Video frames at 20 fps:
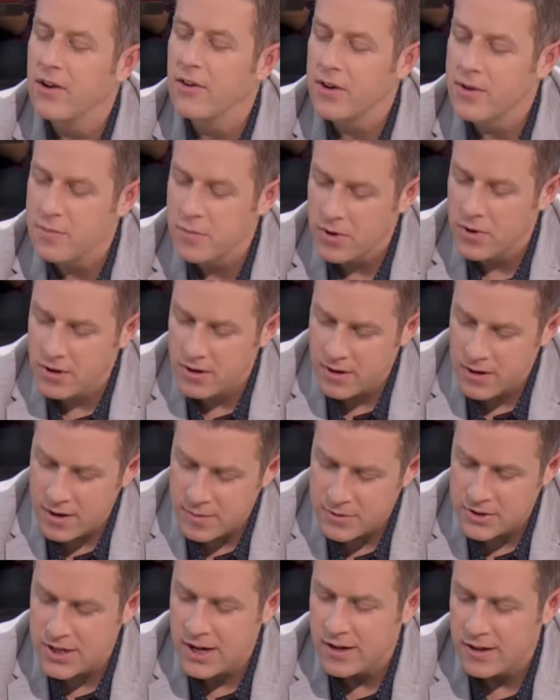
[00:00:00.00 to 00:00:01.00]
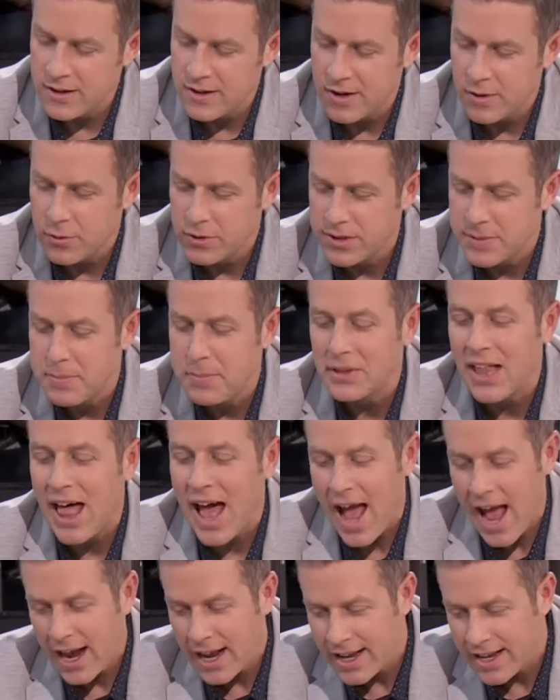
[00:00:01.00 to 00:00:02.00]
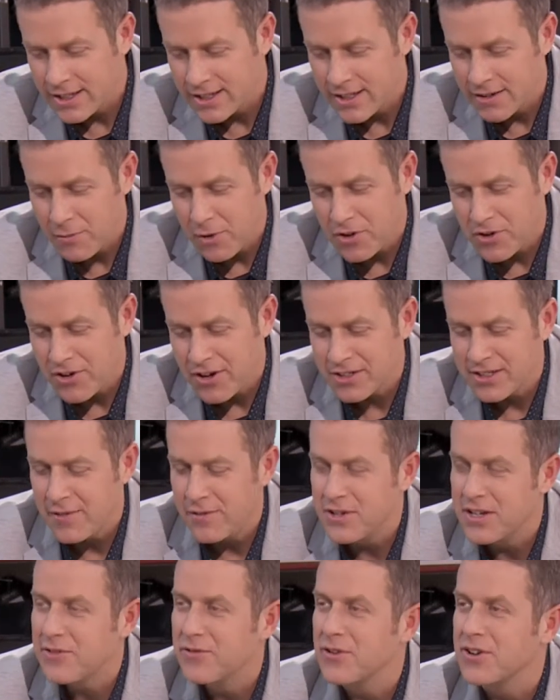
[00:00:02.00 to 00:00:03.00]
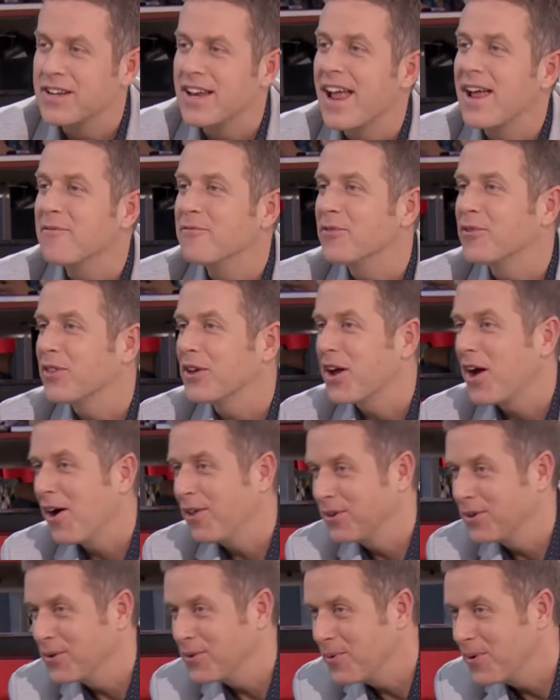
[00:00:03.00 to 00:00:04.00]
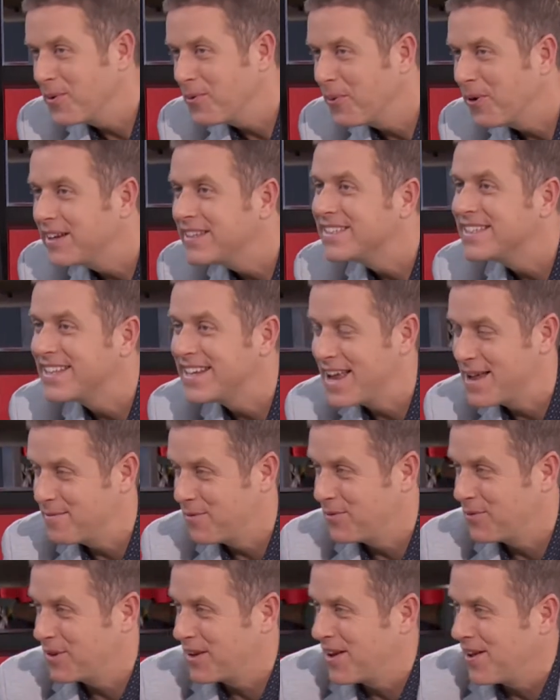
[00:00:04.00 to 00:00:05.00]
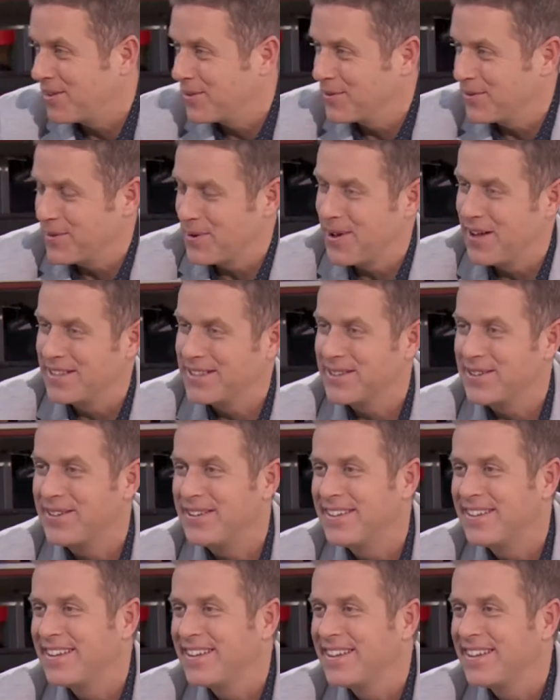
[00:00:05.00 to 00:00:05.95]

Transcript: Aaron Greenberg mistakenly that it was black. He said, well, you guys have a different name for the color. What is the name of the color of the console?